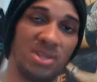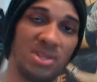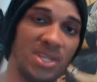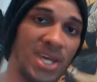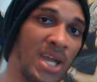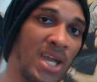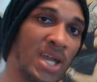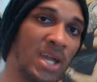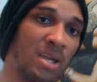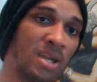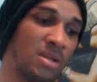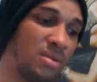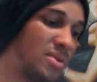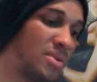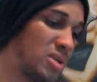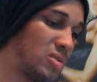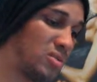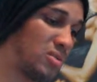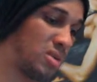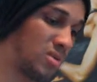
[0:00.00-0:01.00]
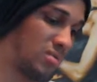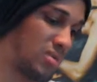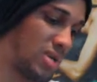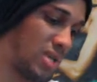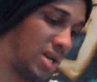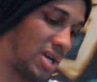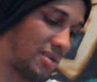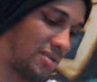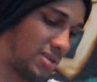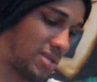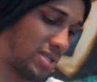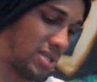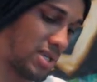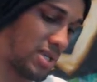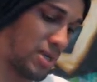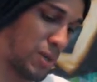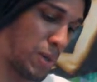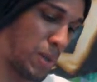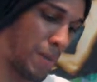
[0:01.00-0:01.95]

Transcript: that angle, but we'll have to see.